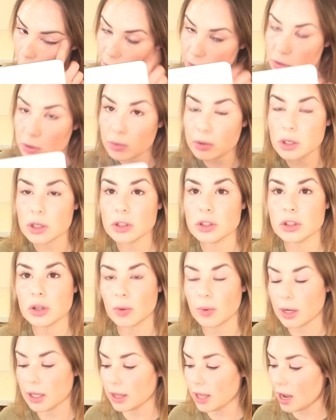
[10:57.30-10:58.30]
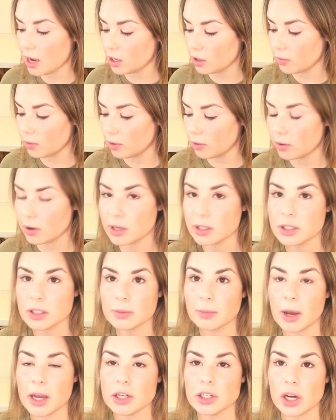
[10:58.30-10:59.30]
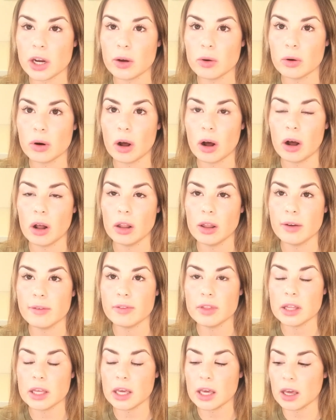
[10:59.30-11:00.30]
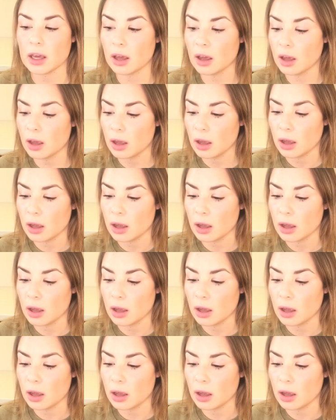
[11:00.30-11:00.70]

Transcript: So when you're doing that, you really want to smudge out all of the